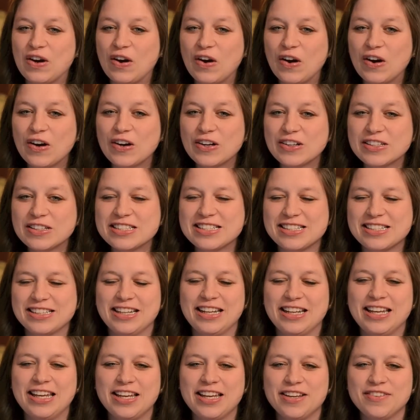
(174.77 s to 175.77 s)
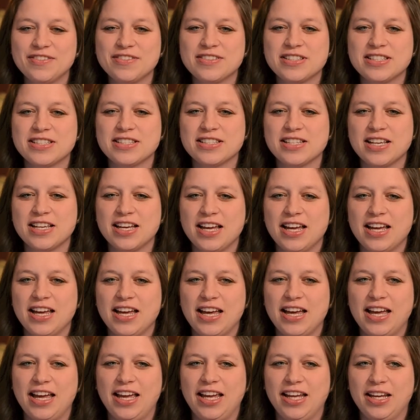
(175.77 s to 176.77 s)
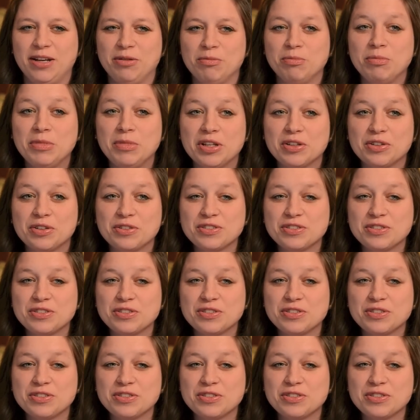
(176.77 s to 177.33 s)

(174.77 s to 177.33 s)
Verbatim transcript: us cards and gifts and